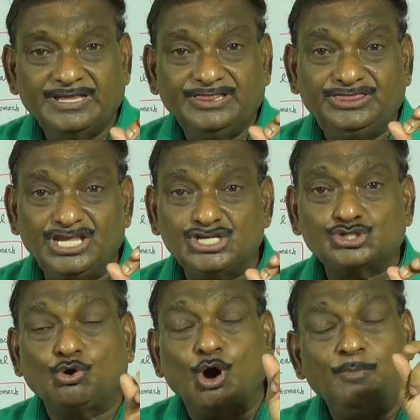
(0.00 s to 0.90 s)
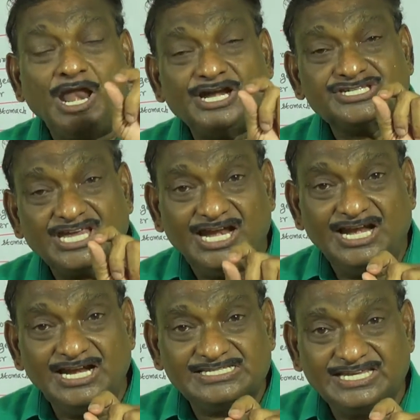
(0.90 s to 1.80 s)
These cord
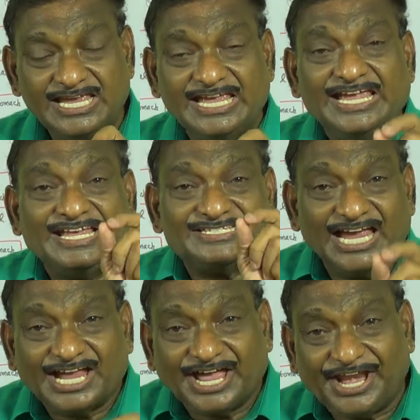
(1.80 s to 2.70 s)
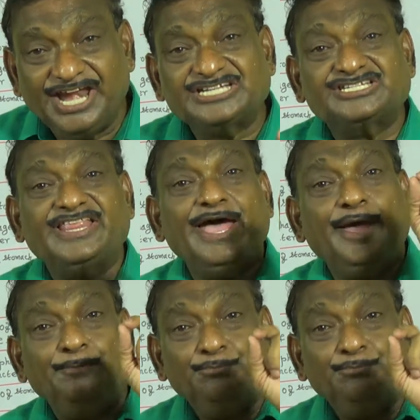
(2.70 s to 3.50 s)
cells secretes the